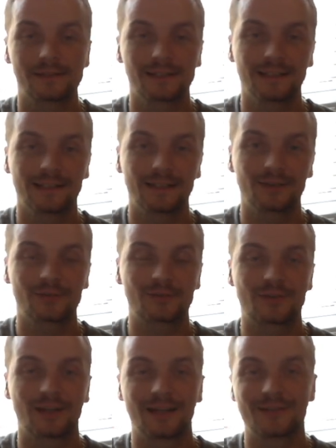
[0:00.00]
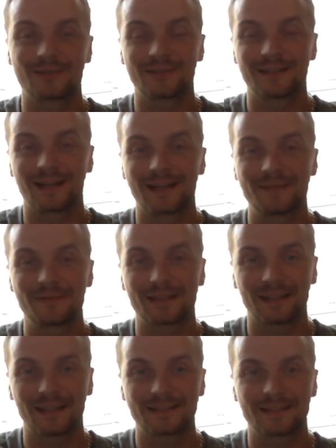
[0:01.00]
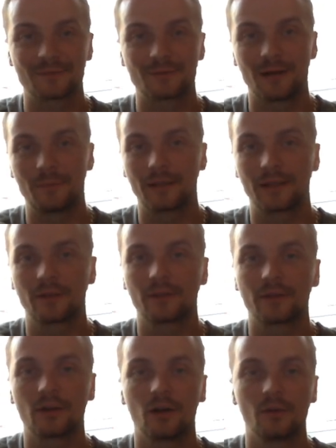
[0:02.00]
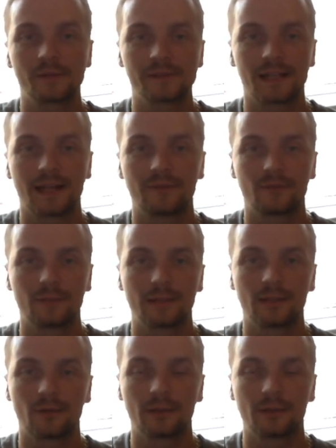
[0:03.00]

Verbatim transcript: Because it, it does change the dynamic of their team quite a bit. I know they don't always start Firmino